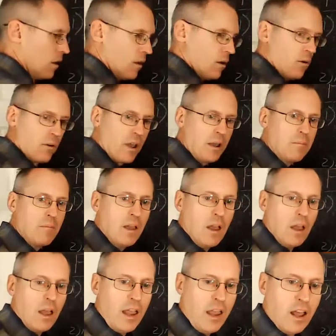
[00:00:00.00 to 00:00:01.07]
Okay.
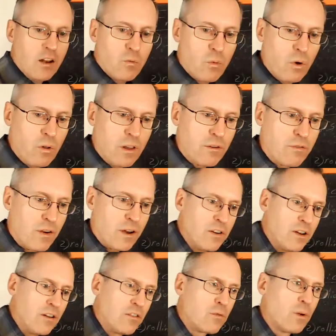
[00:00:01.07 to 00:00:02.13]
And rolling
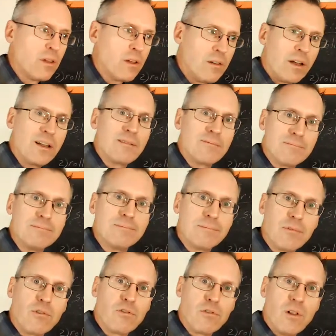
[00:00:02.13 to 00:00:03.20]
friction is really like
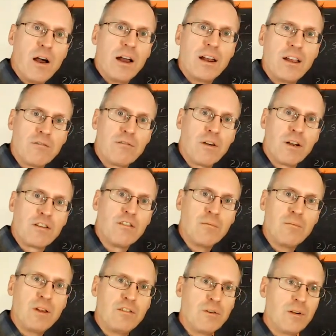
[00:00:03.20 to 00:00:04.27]
sliding
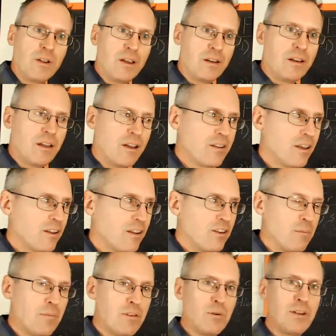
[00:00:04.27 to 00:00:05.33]
friction
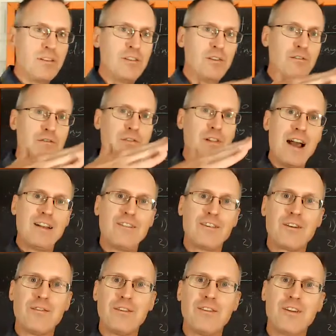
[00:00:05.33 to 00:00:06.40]
except between two flat
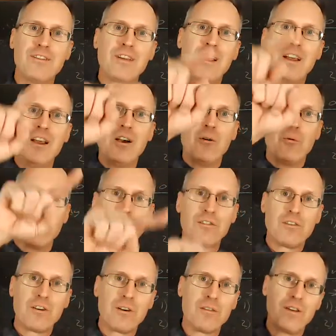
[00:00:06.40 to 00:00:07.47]
surfaces. One
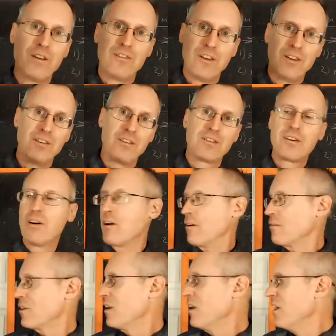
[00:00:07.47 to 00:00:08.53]
surface is
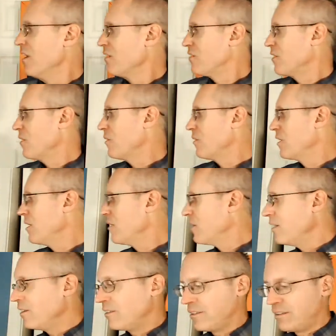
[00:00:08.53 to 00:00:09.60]
curved. So
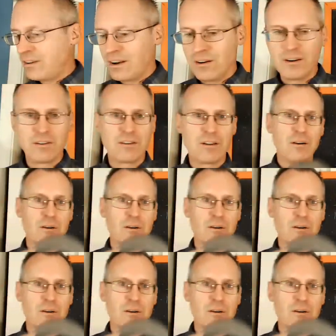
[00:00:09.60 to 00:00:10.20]
here's a